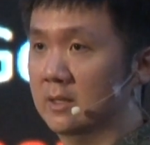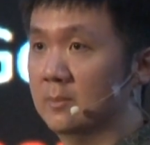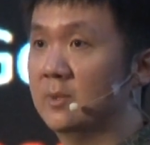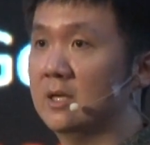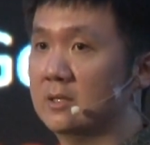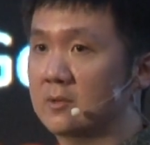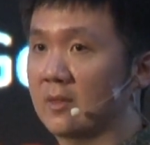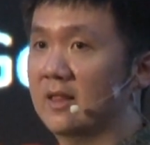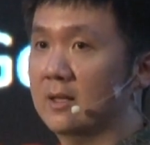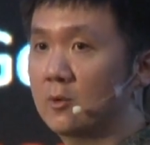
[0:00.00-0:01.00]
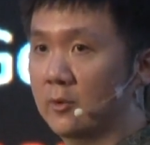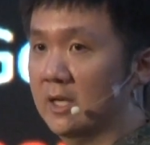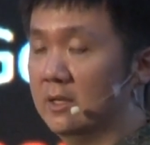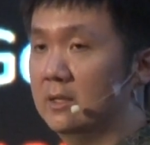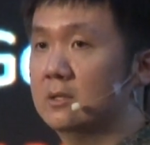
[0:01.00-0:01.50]
ability to sell
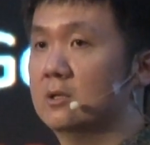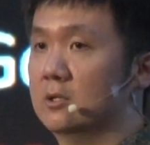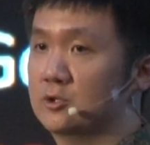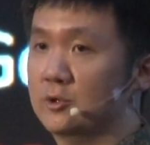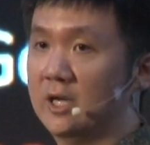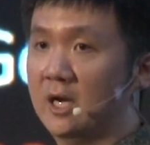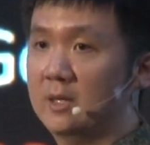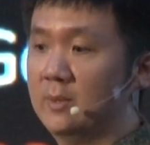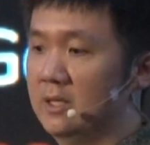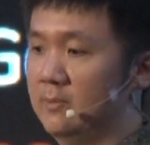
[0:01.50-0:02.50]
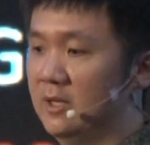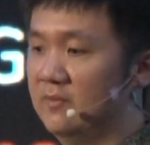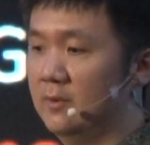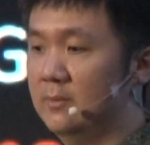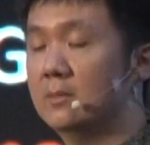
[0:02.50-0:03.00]
quickly through an iBuyer
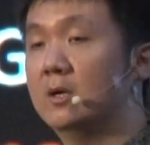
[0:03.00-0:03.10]
platform